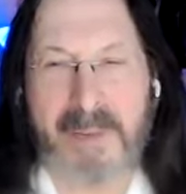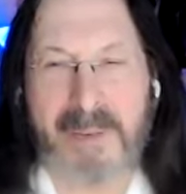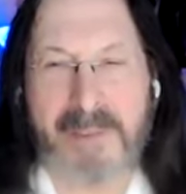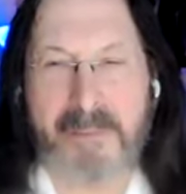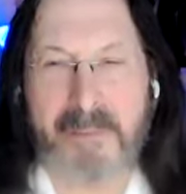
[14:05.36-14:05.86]

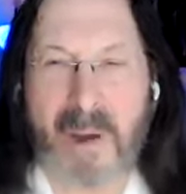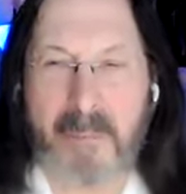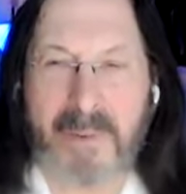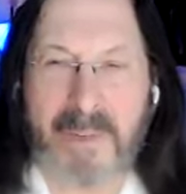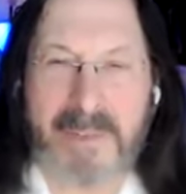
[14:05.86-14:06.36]
Because
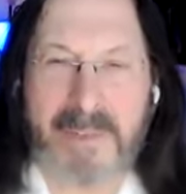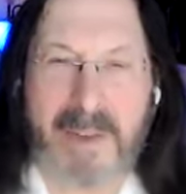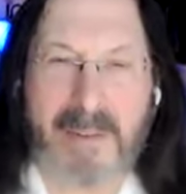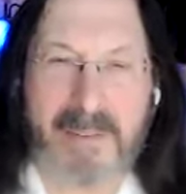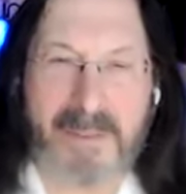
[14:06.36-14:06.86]
properly
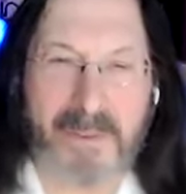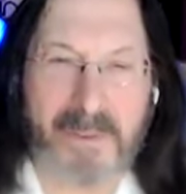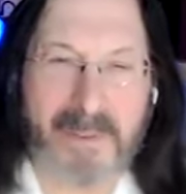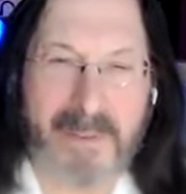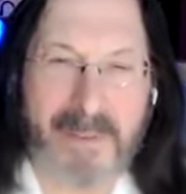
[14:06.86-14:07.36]
attended
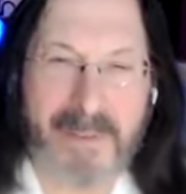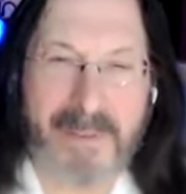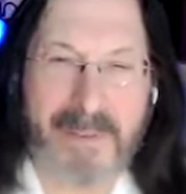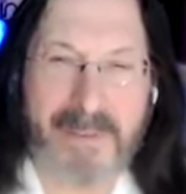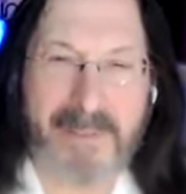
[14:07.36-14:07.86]
to,
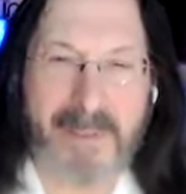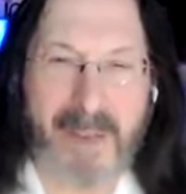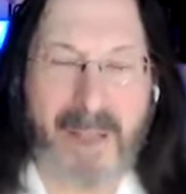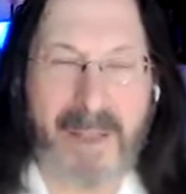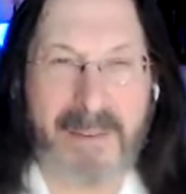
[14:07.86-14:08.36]

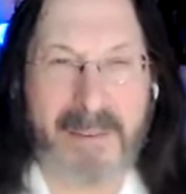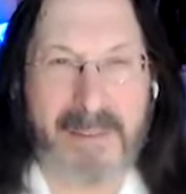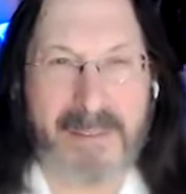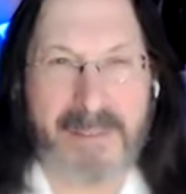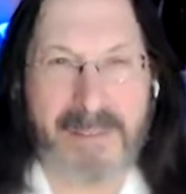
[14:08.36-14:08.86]
delight
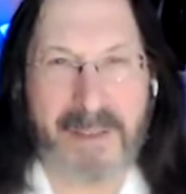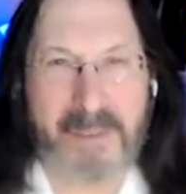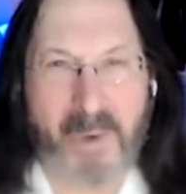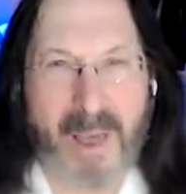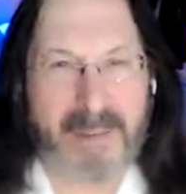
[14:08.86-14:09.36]
as,
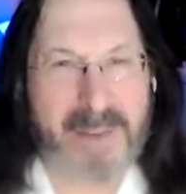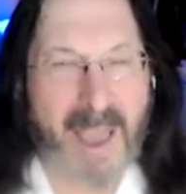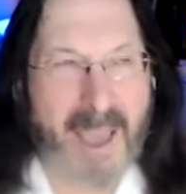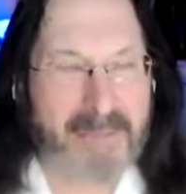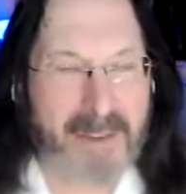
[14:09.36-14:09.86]
as well as
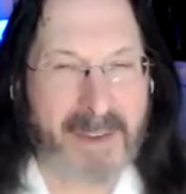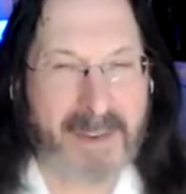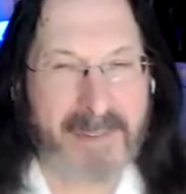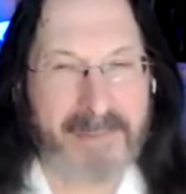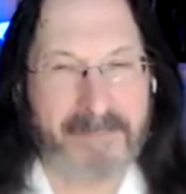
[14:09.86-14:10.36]
havoc